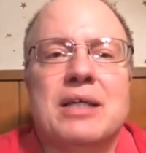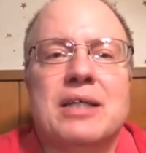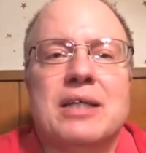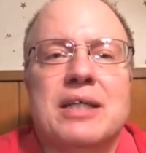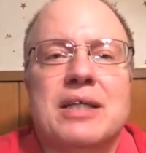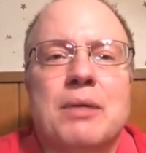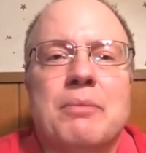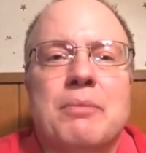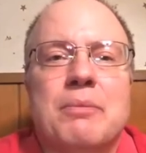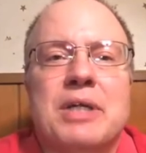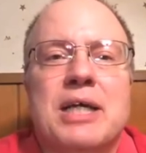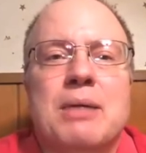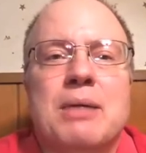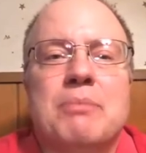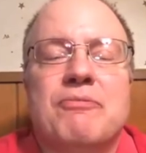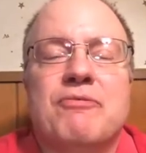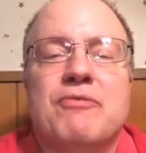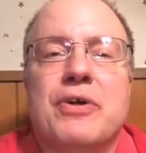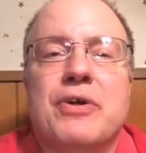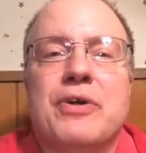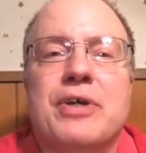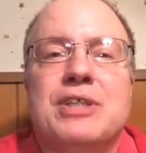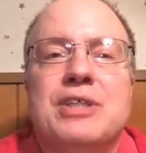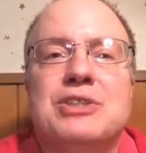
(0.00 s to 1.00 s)
Coming up
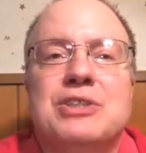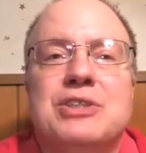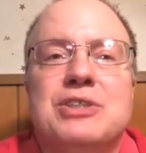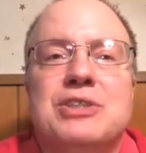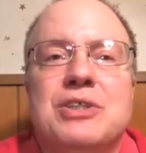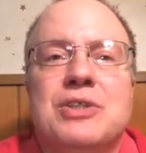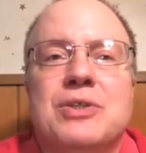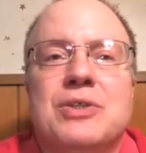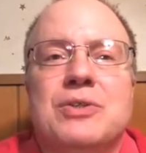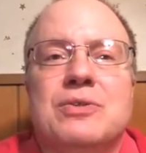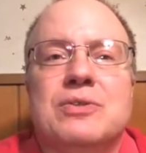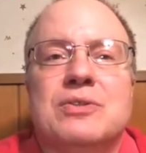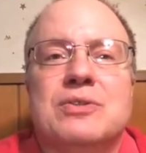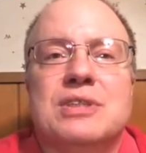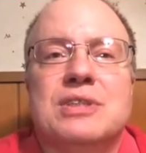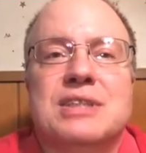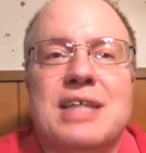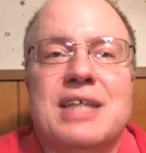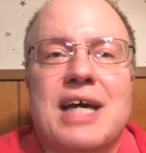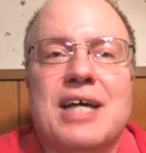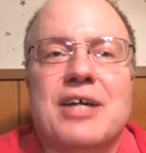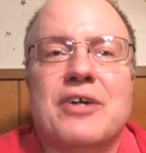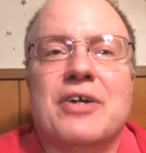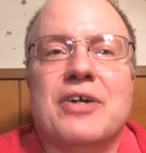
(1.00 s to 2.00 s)
very soon,
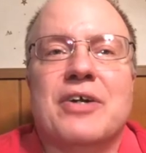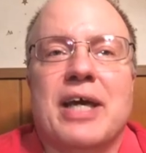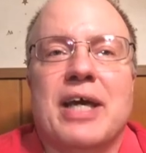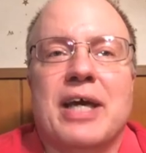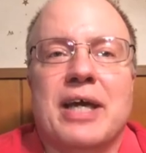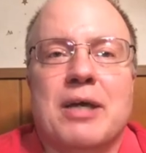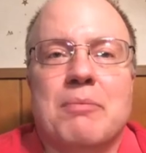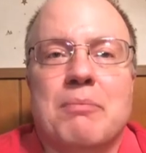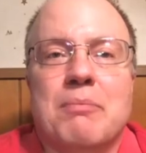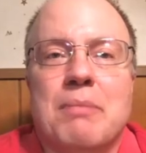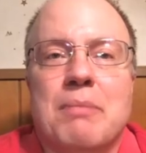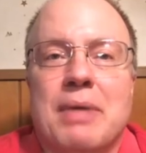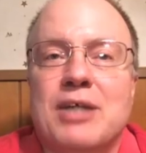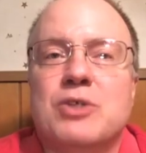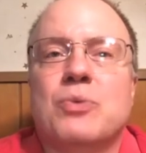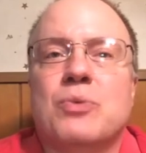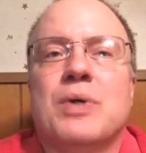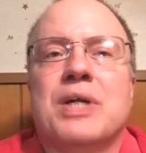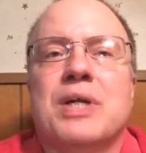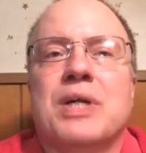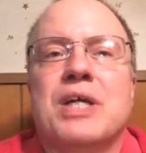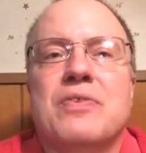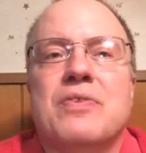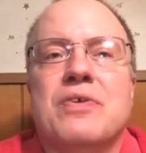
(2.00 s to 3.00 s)
Saturday, May
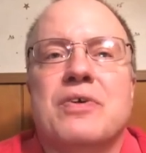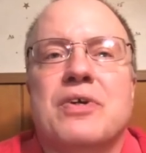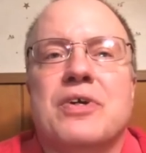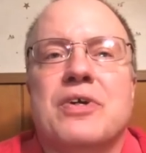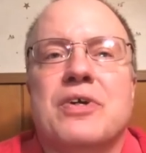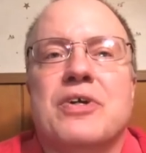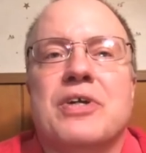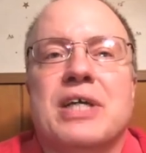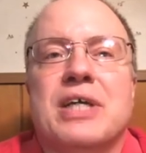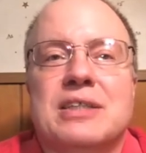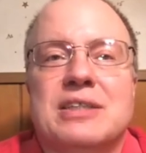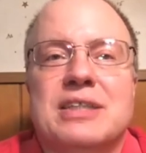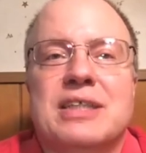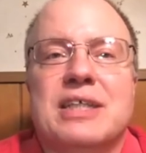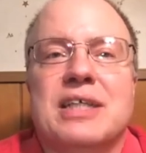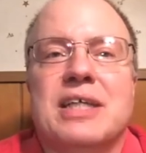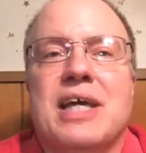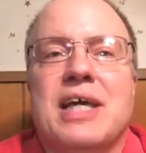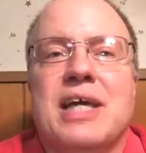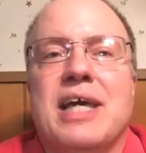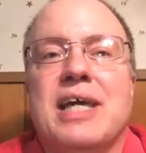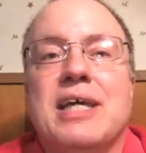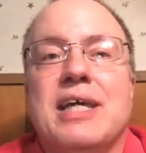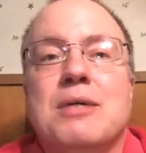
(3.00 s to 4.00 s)
23rd at 10
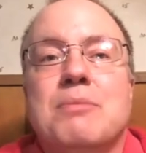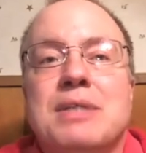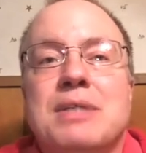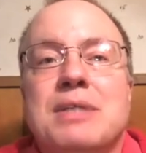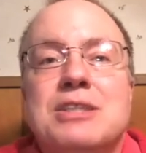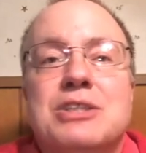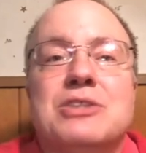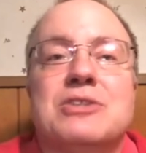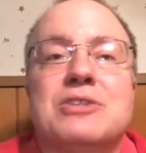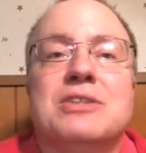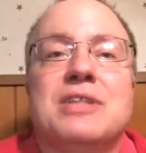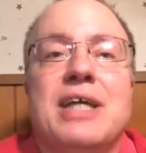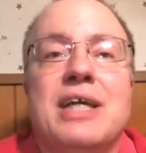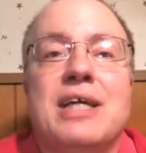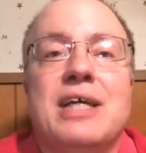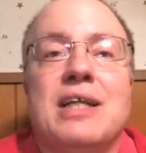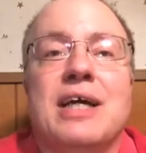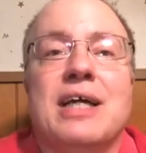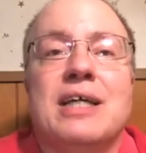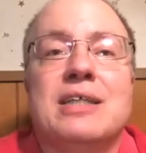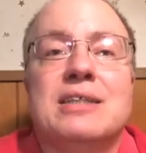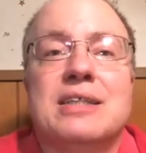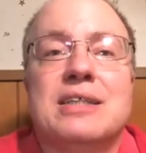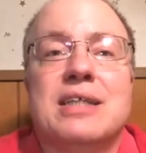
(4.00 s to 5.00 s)
a.m. Eastern
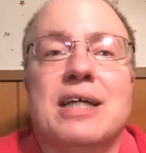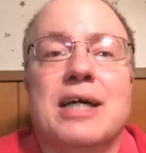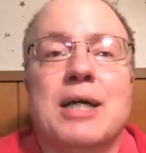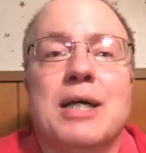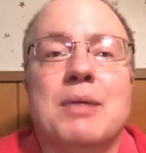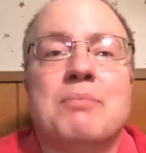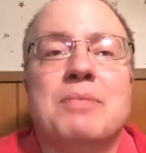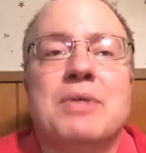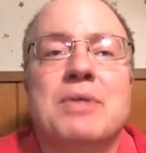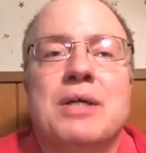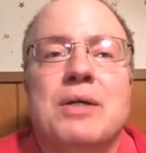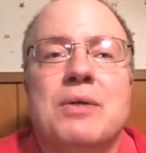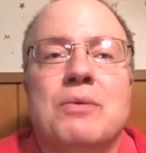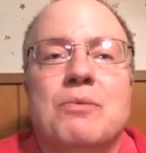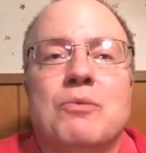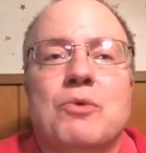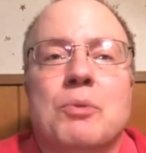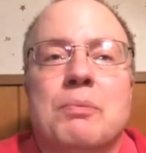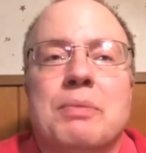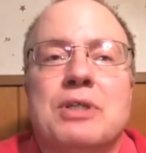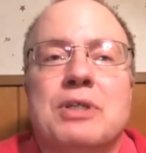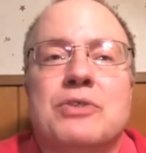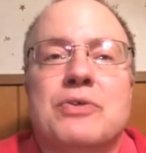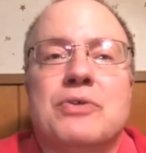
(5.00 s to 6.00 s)
Daylight Time,
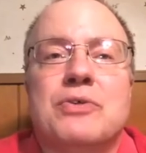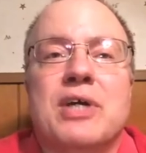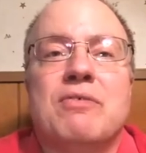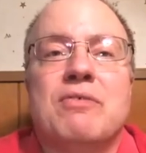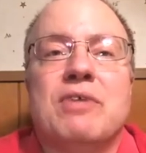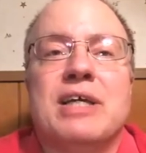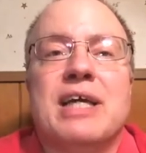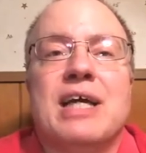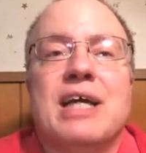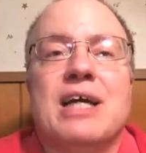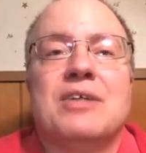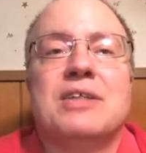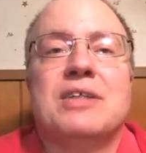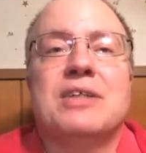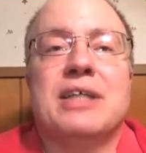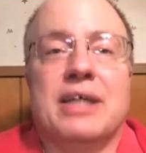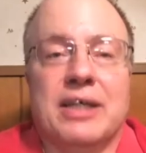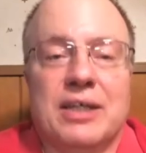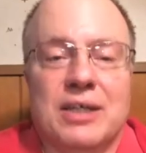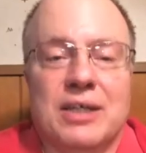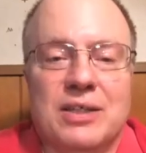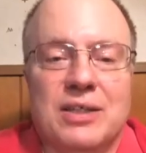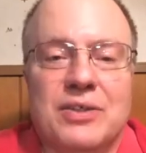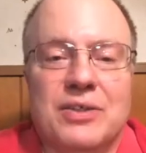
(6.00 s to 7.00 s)
we'll be traveling out to
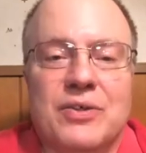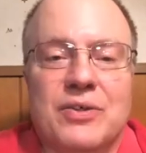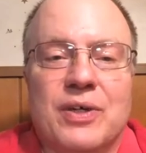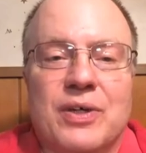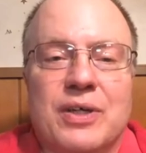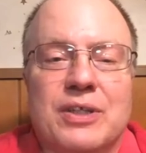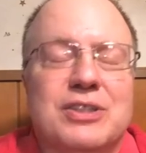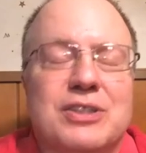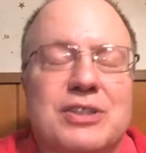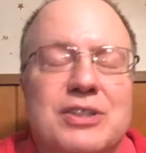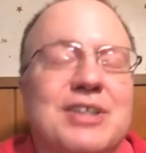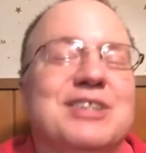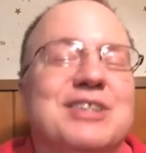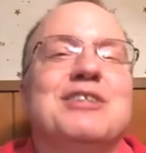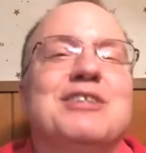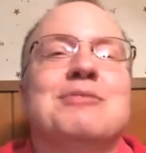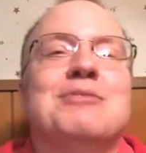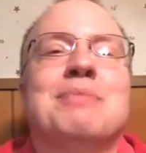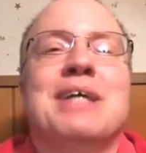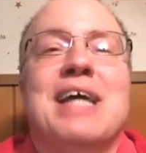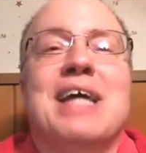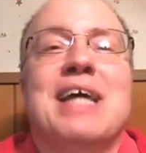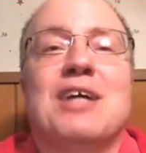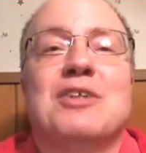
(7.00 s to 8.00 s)
Illinois, to, excuse
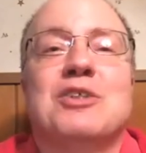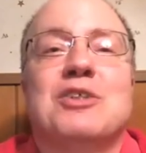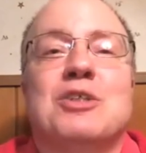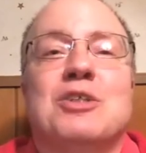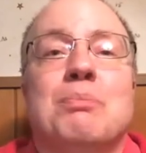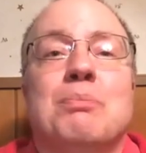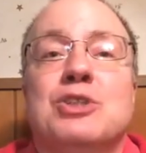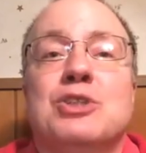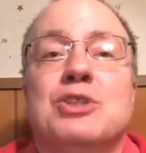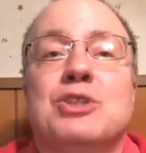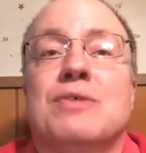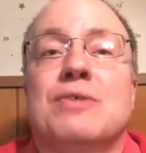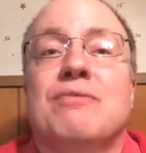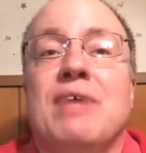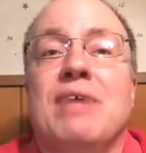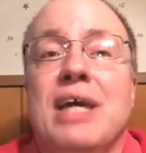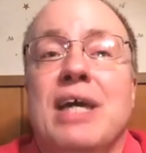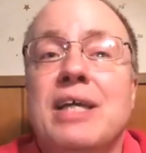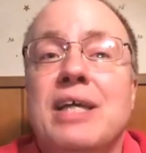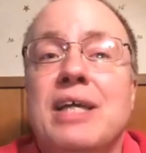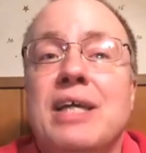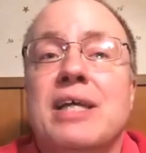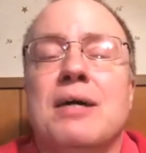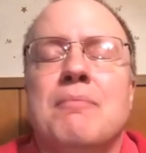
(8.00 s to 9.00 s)
me, out to
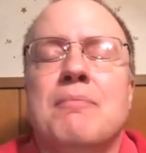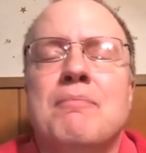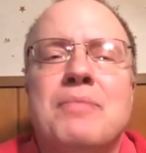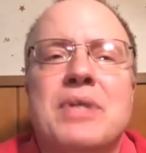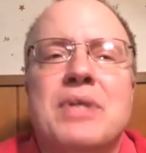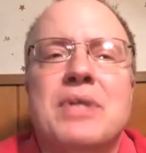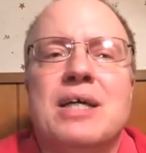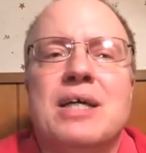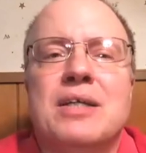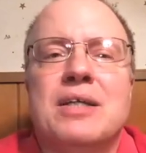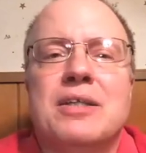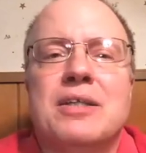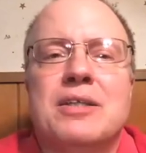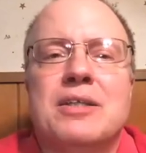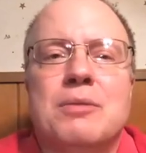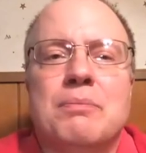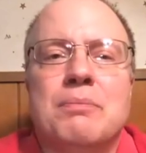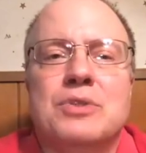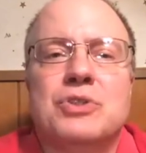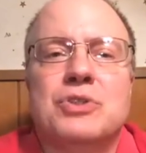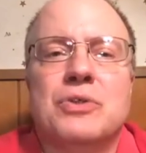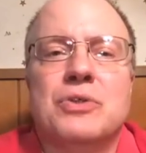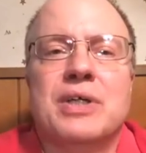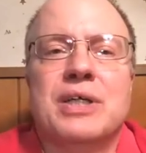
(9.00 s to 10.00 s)
Pennsylvania
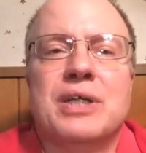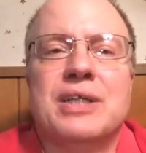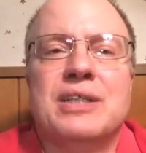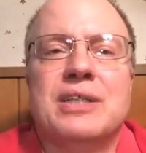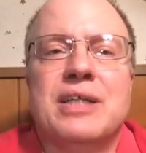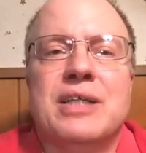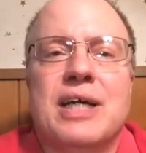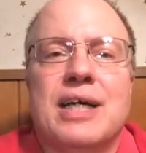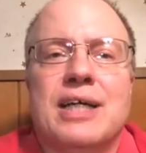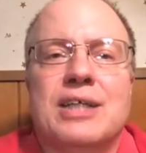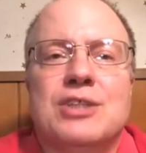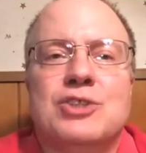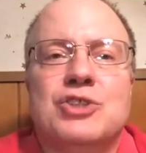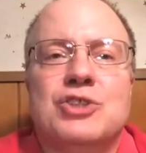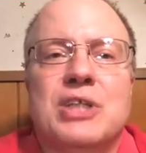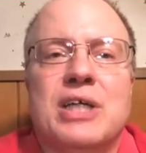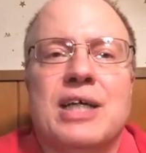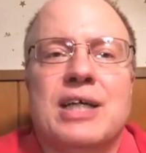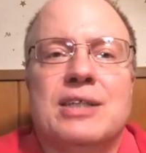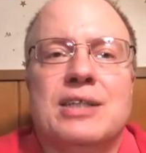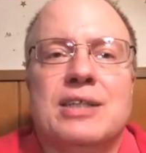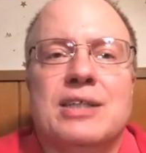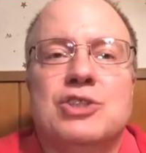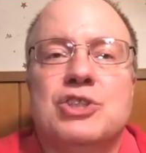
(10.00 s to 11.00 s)
to join uh,
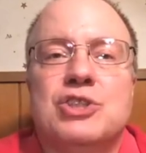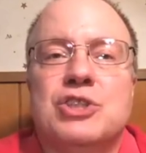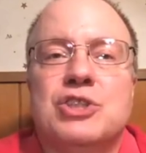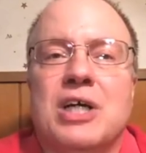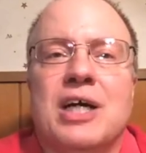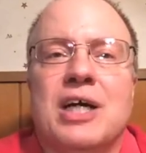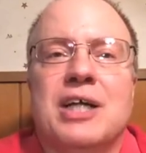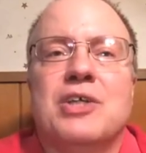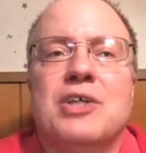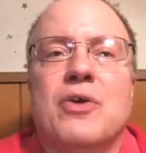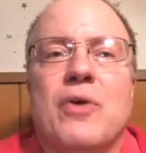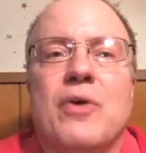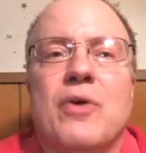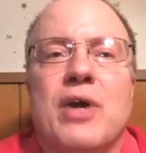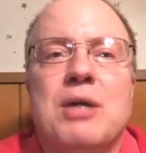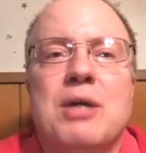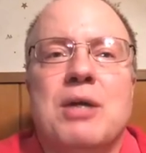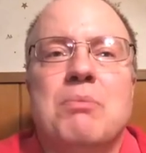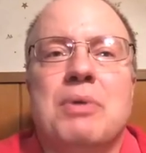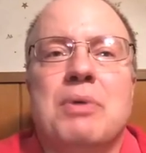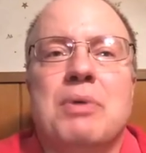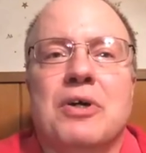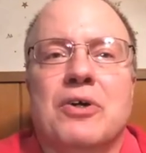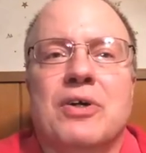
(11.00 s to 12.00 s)
Judge John
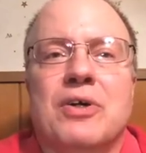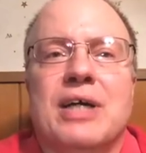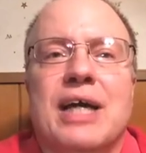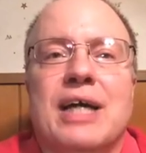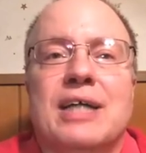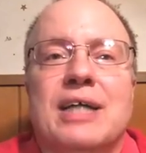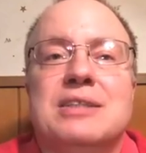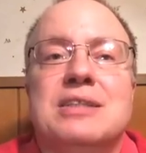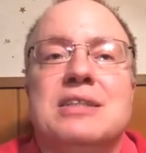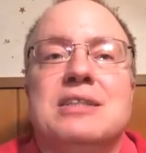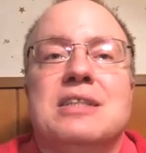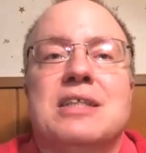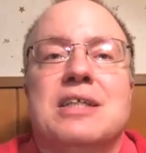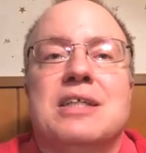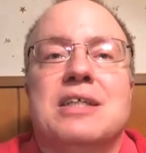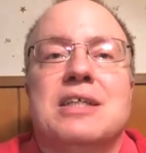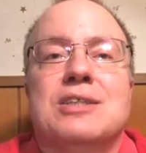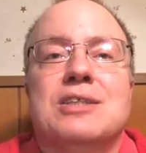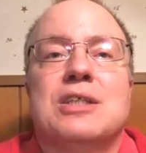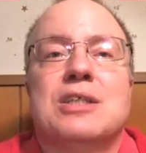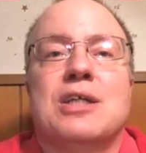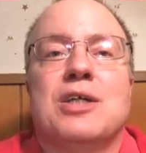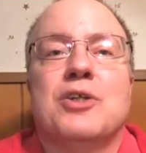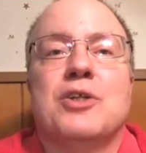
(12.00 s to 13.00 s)
Graybill as he
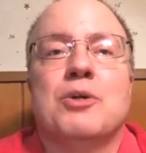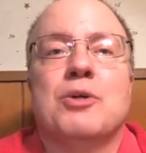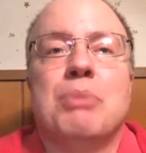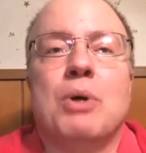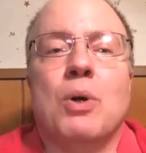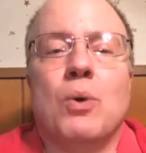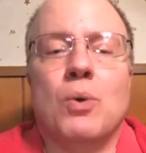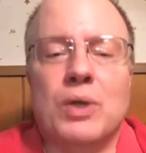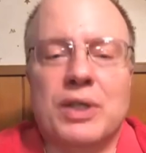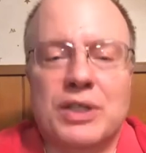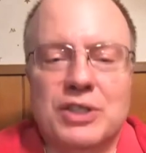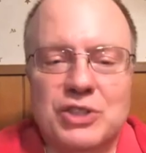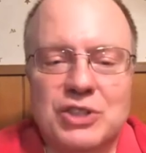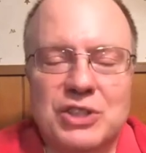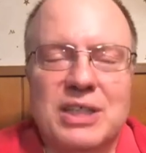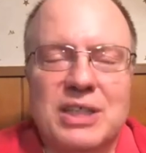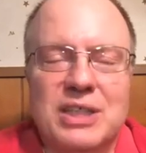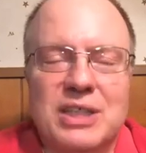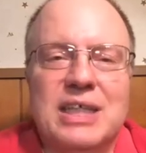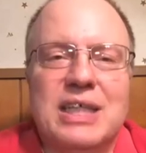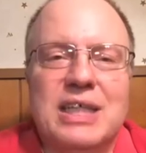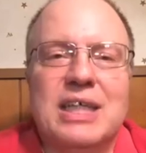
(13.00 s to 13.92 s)
talks on the Polish.